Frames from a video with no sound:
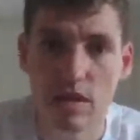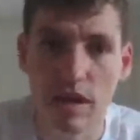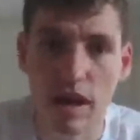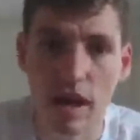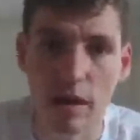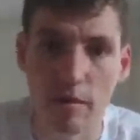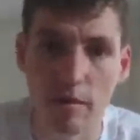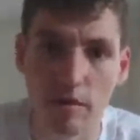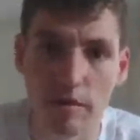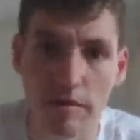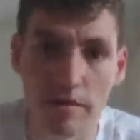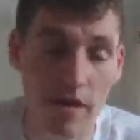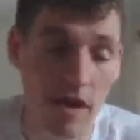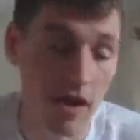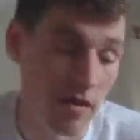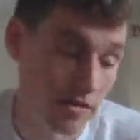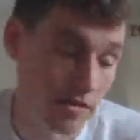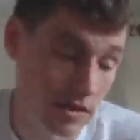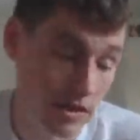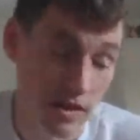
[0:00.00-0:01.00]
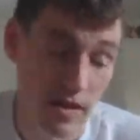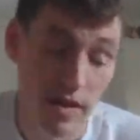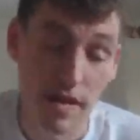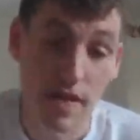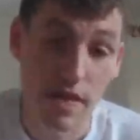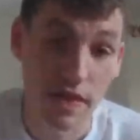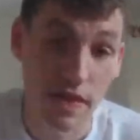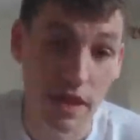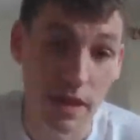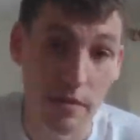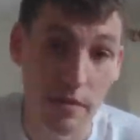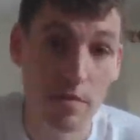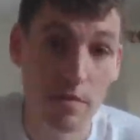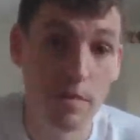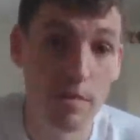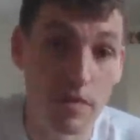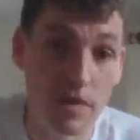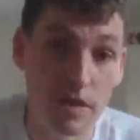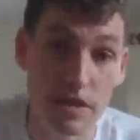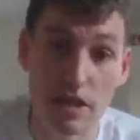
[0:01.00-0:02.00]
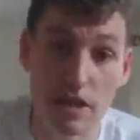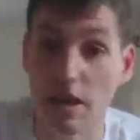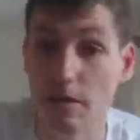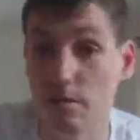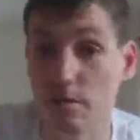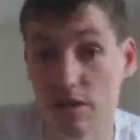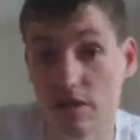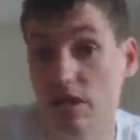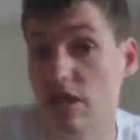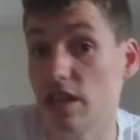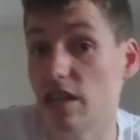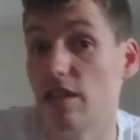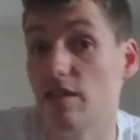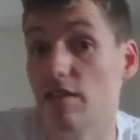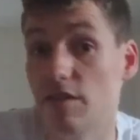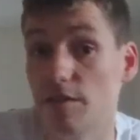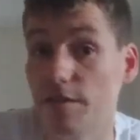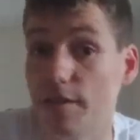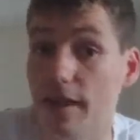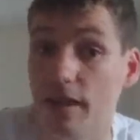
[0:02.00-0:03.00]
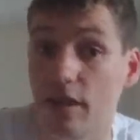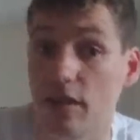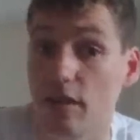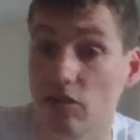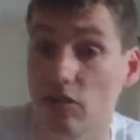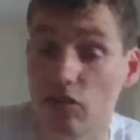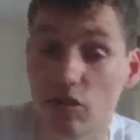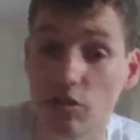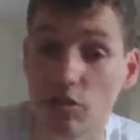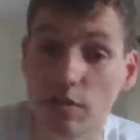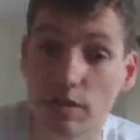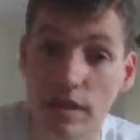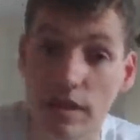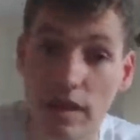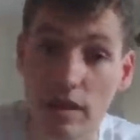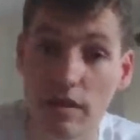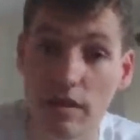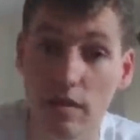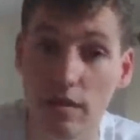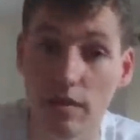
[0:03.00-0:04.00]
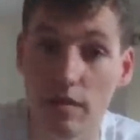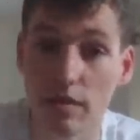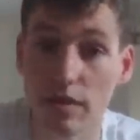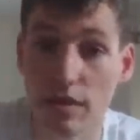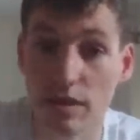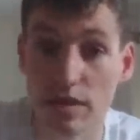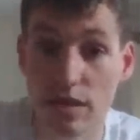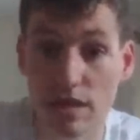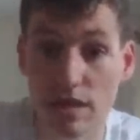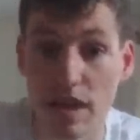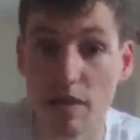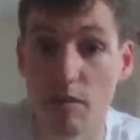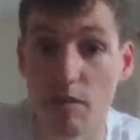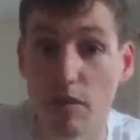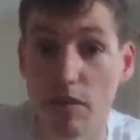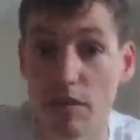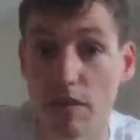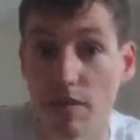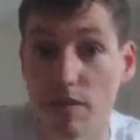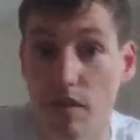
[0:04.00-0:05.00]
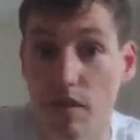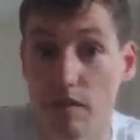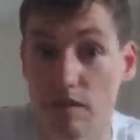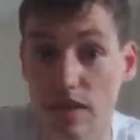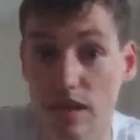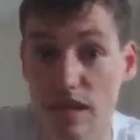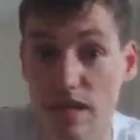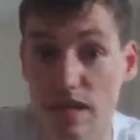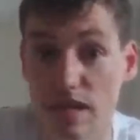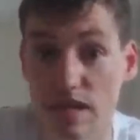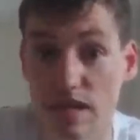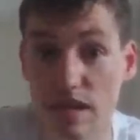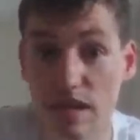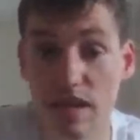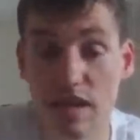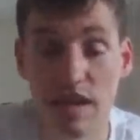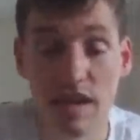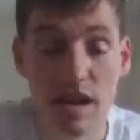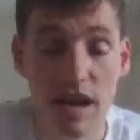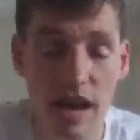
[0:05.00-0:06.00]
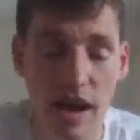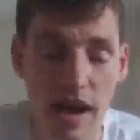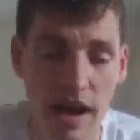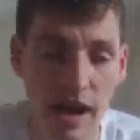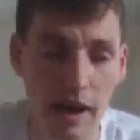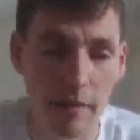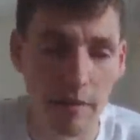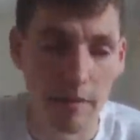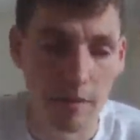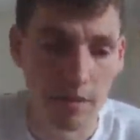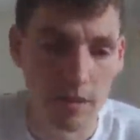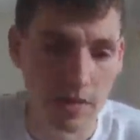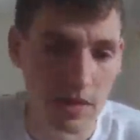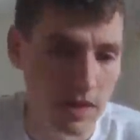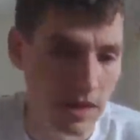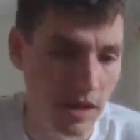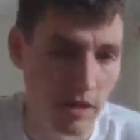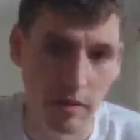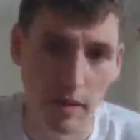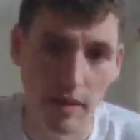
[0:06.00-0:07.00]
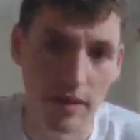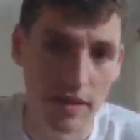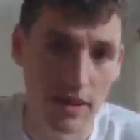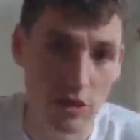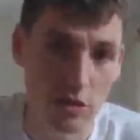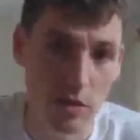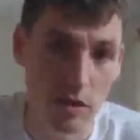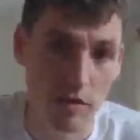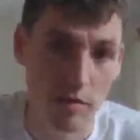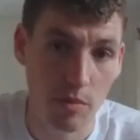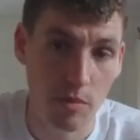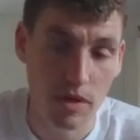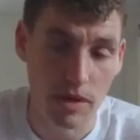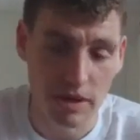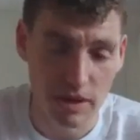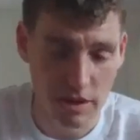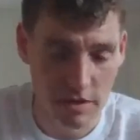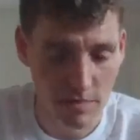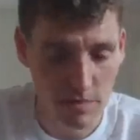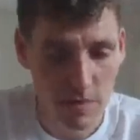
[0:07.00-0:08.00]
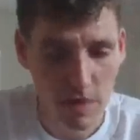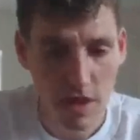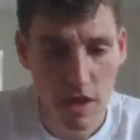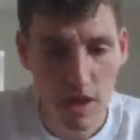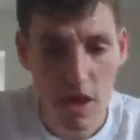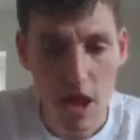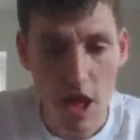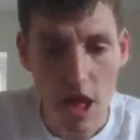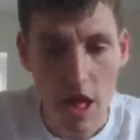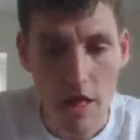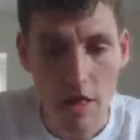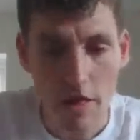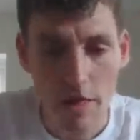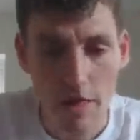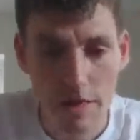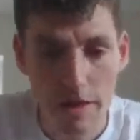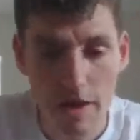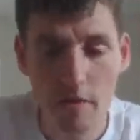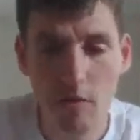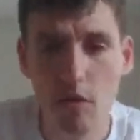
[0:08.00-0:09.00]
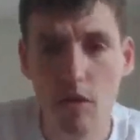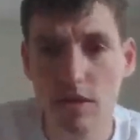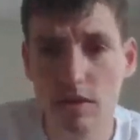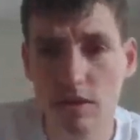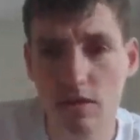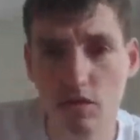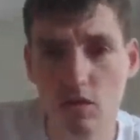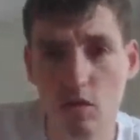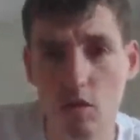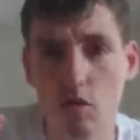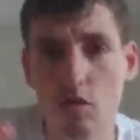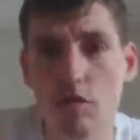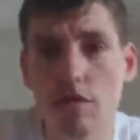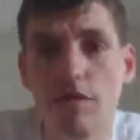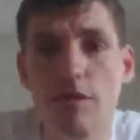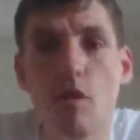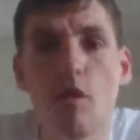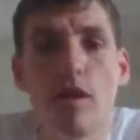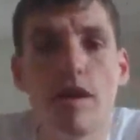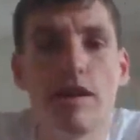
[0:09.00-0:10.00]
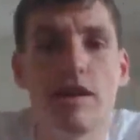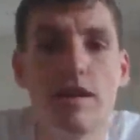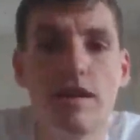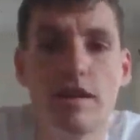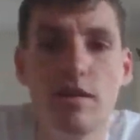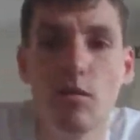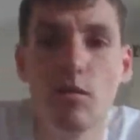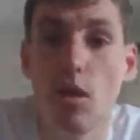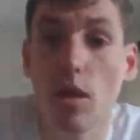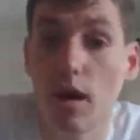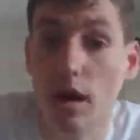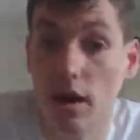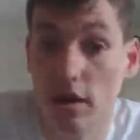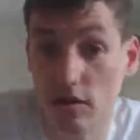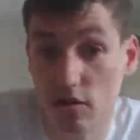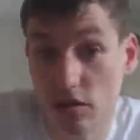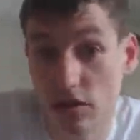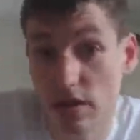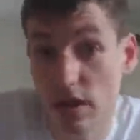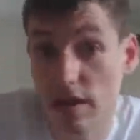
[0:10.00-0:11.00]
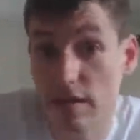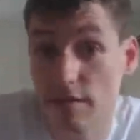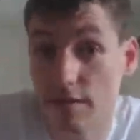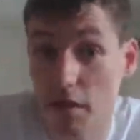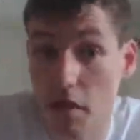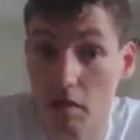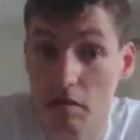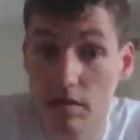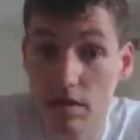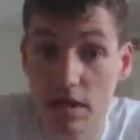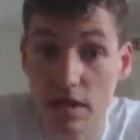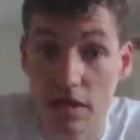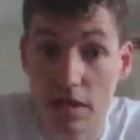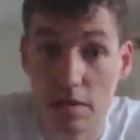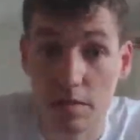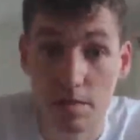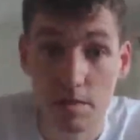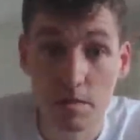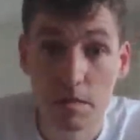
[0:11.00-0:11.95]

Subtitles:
will vote. The celebrity from that country will then say what the vote is. They'll give their 12 points. Then once all the 41 countries have voted,